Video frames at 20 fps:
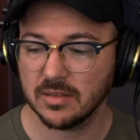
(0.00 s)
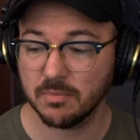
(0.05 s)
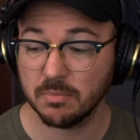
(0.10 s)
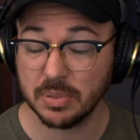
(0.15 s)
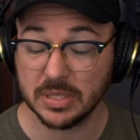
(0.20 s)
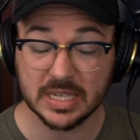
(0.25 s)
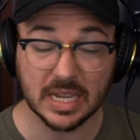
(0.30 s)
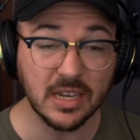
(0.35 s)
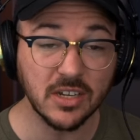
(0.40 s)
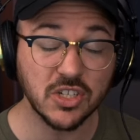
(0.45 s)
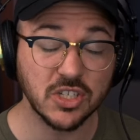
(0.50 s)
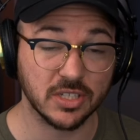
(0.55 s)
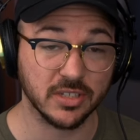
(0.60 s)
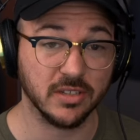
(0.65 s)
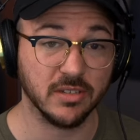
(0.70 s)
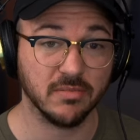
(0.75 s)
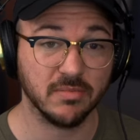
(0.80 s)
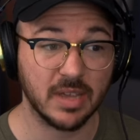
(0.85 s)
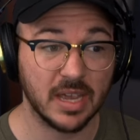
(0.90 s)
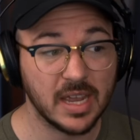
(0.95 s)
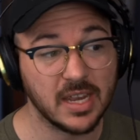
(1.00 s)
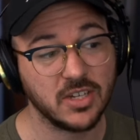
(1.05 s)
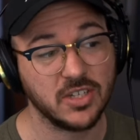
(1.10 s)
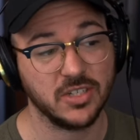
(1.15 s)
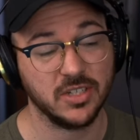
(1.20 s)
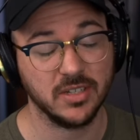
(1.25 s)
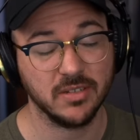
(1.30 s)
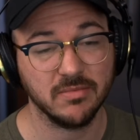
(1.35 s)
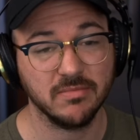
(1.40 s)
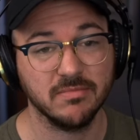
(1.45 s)
Potentially,
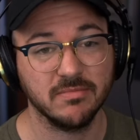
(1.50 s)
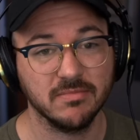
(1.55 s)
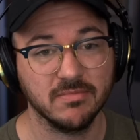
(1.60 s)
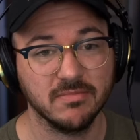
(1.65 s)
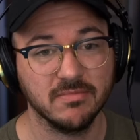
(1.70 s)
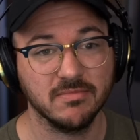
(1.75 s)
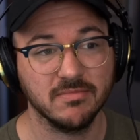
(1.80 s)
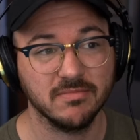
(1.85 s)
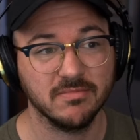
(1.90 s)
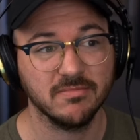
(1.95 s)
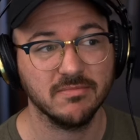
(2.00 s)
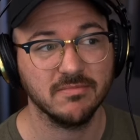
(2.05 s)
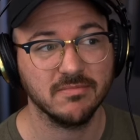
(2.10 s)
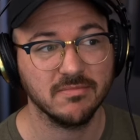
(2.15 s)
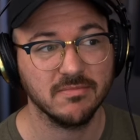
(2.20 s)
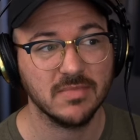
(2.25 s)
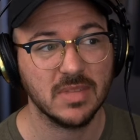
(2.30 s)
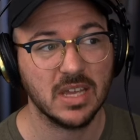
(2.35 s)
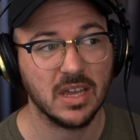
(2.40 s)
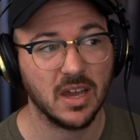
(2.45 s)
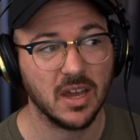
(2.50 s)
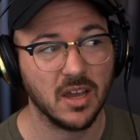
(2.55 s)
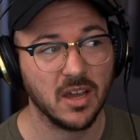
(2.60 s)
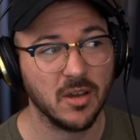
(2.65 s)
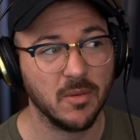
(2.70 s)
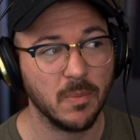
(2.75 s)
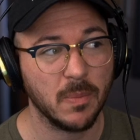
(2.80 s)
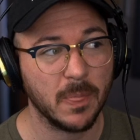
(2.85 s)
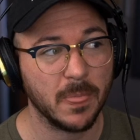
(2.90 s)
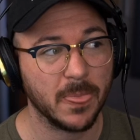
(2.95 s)
actually.
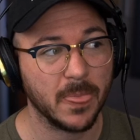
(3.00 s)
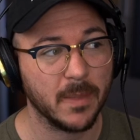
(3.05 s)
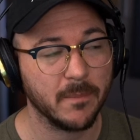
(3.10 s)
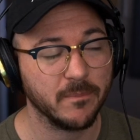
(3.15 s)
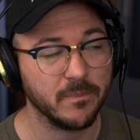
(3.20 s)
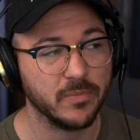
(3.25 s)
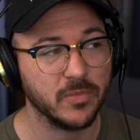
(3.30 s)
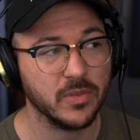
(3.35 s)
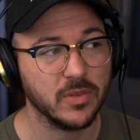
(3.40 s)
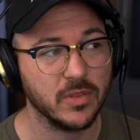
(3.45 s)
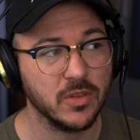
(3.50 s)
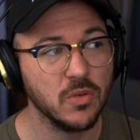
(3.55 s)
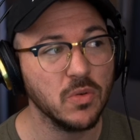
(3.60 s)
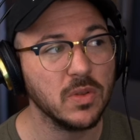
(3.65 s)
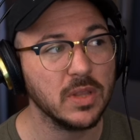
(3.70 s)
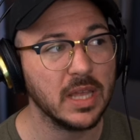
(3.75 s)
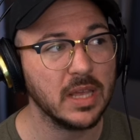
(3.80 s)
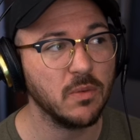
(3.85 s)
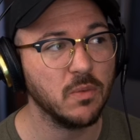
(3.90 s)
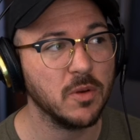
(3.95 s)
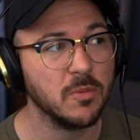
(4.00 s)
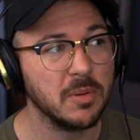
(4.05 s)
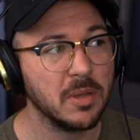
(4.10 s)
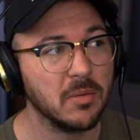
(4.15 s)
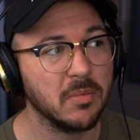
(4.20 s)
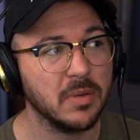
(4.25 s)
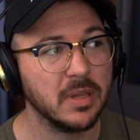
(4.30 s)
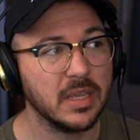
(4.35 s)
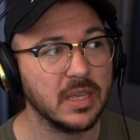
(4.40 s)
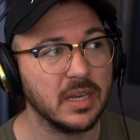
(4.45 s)
New Glenn would be
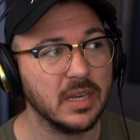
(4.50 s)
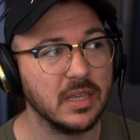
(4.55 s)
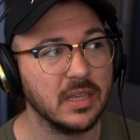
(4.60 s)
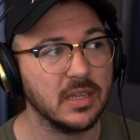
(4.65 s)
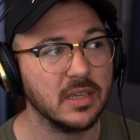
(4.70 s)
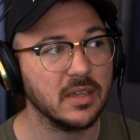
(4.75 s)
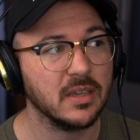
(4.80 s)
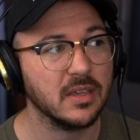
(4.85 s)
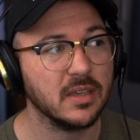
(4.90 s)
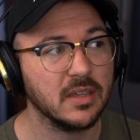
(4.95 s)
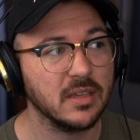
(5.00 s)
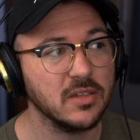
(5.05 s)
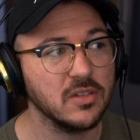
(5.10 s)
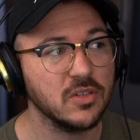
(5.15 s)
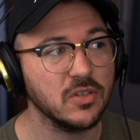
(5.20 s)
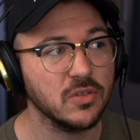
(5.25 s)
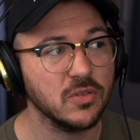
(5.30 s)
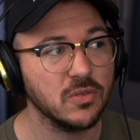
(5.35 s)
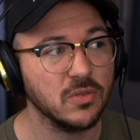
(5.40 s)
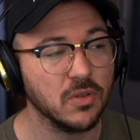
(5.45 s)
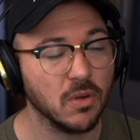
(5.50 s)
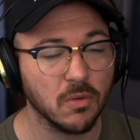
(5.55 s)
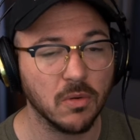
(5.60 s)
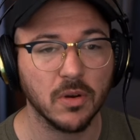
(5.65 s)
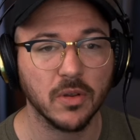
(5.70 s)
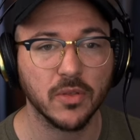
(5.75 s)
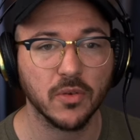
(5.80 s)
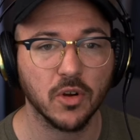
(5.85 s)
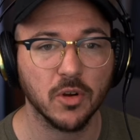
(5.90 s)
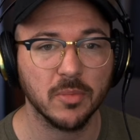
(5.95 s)
able to get it into low
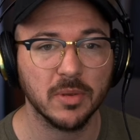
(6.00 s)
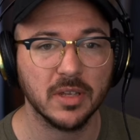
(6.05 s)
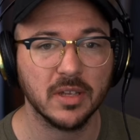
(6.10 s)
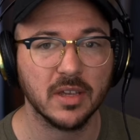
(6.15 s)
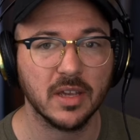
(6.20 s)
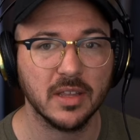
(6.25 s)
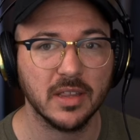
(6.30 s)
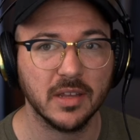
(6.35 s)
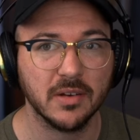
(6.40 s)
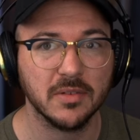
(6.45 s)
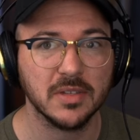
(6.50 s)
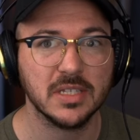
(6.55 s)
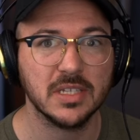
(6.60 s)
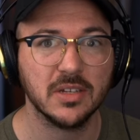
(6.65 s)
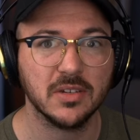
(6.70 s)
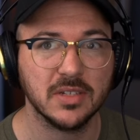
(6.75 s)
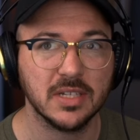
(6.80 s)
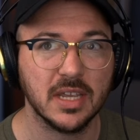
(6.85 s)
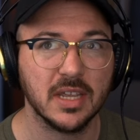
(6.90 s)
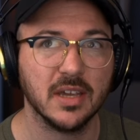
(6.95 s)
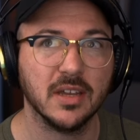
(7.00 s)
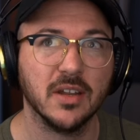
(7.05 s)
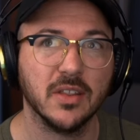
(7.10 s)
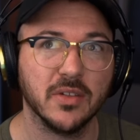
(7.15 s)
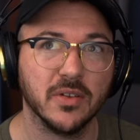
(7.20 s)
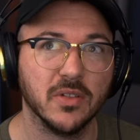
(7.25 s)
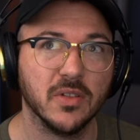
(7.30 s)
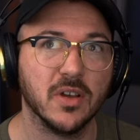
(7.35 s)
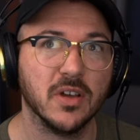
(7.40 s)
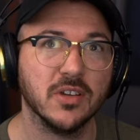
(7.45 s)
Earth orbit, and then it would still take
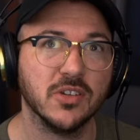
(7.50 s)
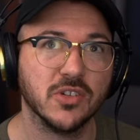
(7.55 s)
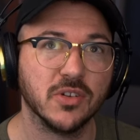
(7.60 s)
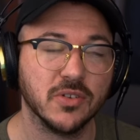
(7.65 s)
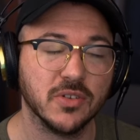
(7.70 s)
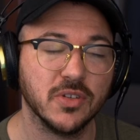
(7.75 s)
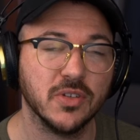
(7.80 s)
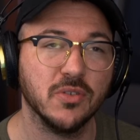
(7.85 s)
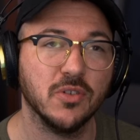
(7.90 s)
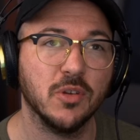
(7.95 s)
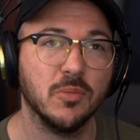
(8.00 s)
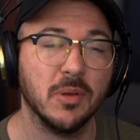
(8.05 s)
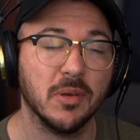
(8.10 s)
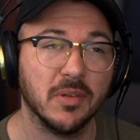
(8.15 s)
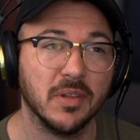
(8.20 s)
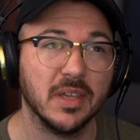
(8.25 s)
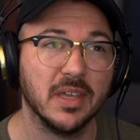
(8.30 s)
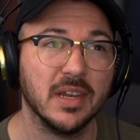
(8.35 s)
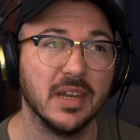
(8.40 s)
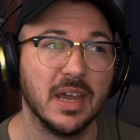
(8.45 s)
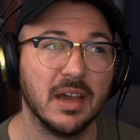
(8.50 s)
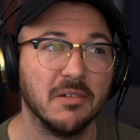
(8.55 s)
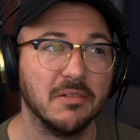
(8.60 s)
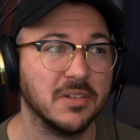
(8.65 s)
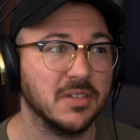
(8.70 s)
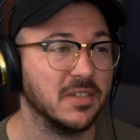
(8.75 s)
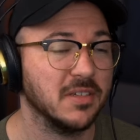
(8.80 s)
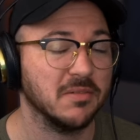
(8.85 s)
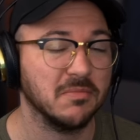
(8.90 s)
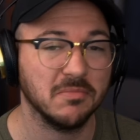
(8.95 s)
another launch or two to be able to get it out
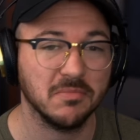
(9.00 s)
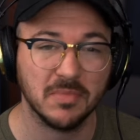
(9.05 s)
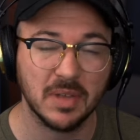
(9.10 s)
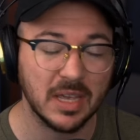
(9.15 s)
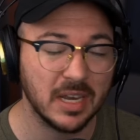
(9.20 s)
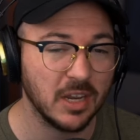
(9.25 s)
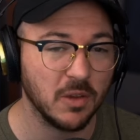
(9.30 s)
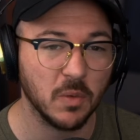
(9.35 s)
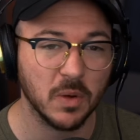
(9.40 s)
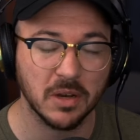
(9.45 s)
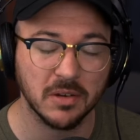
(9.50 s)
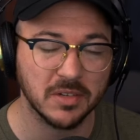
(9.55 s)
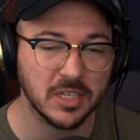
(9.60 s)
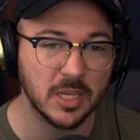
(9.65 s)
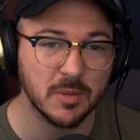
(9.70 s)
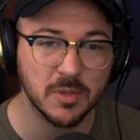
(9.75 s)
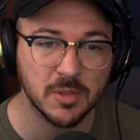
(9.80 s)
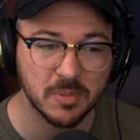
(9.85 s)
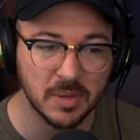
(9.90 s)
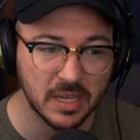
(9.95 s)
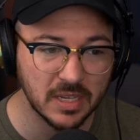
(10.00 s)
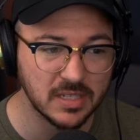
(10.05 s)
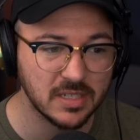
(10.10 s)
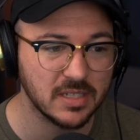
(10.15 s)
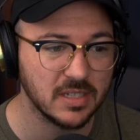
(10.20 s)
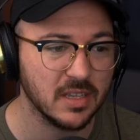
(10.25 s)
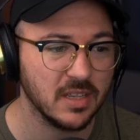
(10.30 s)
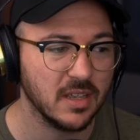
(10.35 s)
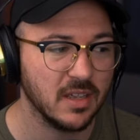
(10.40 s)
to anywhere deep space,